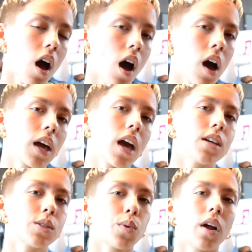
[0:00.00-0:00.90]
I
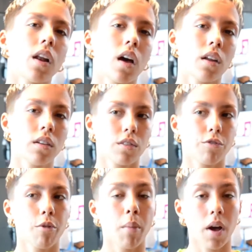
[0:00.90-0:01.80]
guess what I learned
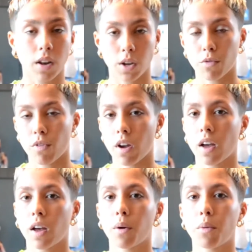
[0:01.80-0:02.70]
from my early
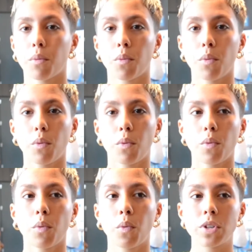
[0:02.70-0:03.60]
career
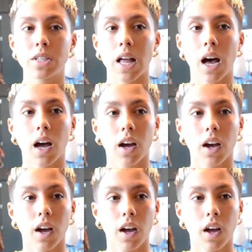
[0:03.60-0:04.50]
was that
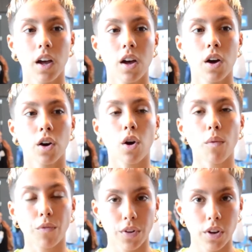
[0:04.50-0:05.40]

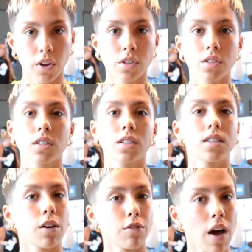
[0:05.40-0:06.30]
confidence,
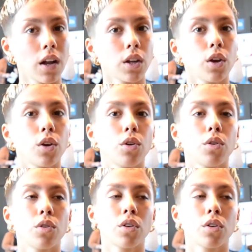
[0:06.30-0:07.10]
self-value,